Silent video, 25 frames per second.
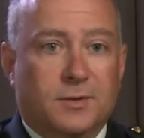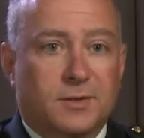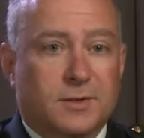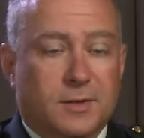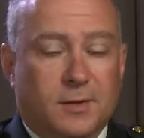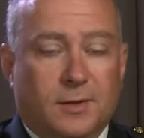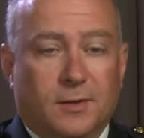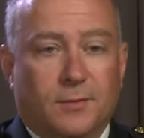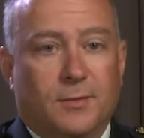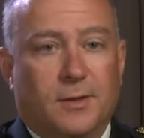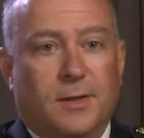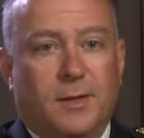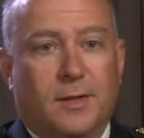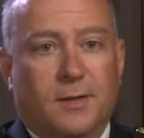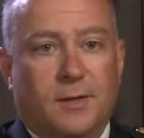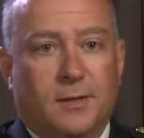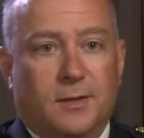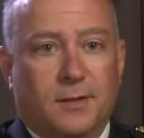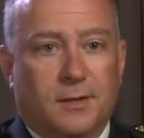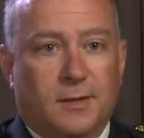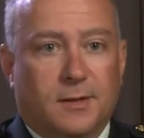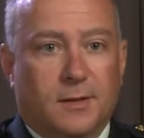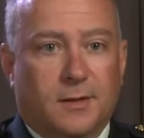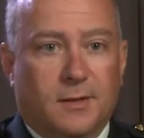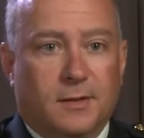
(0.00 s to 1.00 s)
Is there any way I
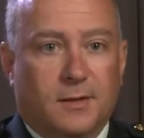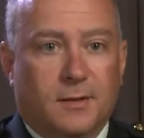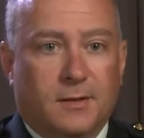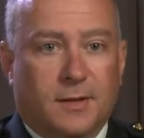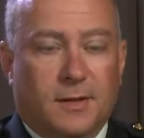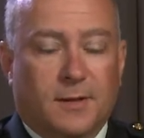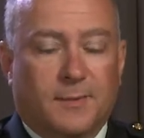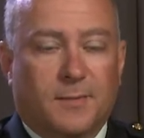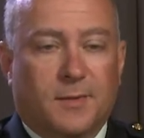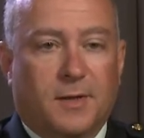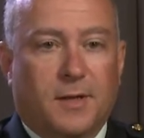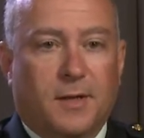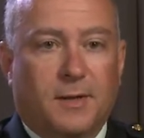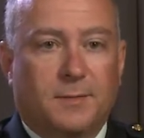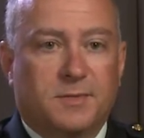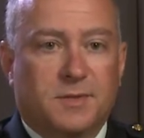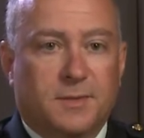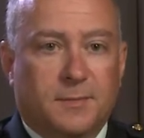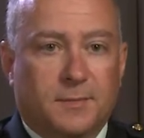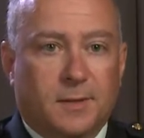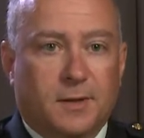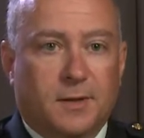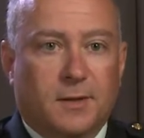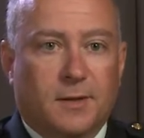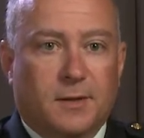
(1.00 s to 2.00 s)
can get my name
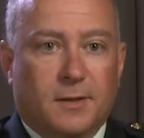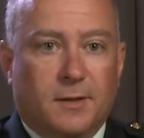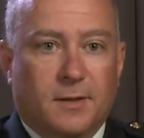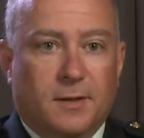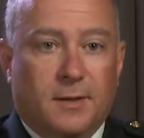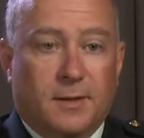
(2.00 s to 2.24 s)
submitted?